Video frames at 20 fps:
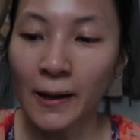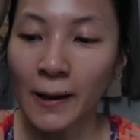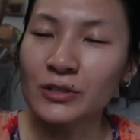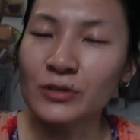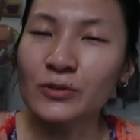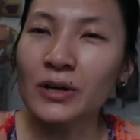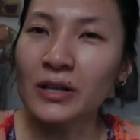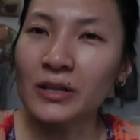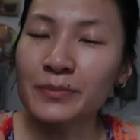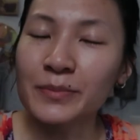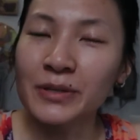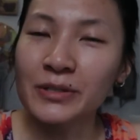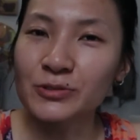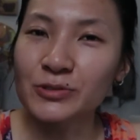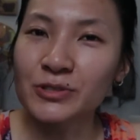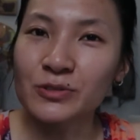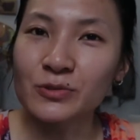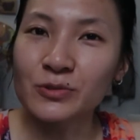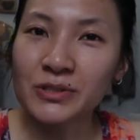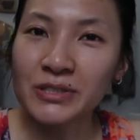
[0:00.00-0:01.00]
You know, elementary
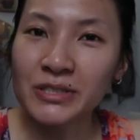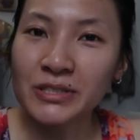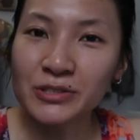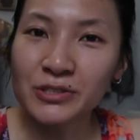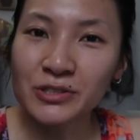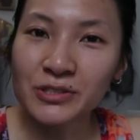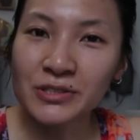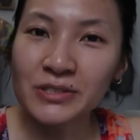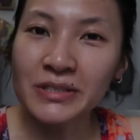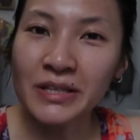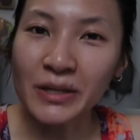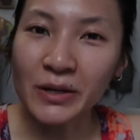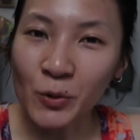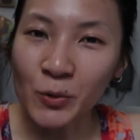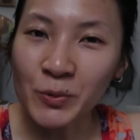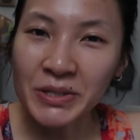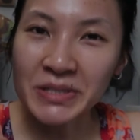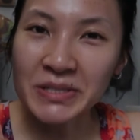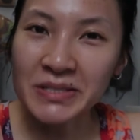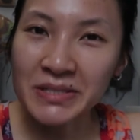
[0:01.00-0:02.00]
school teachers, they
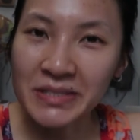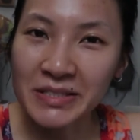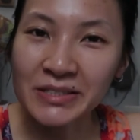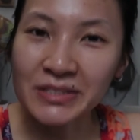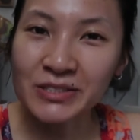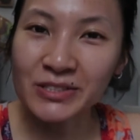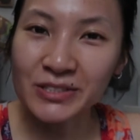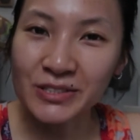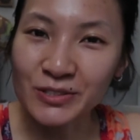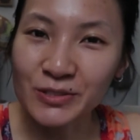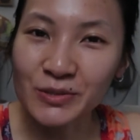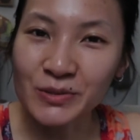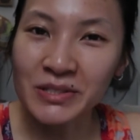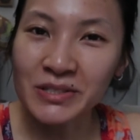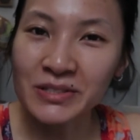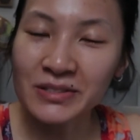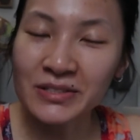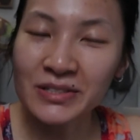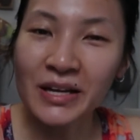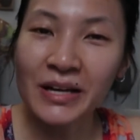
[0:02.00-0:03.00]
always teach the
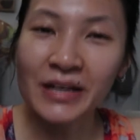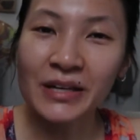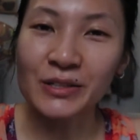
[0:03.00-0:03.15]
students,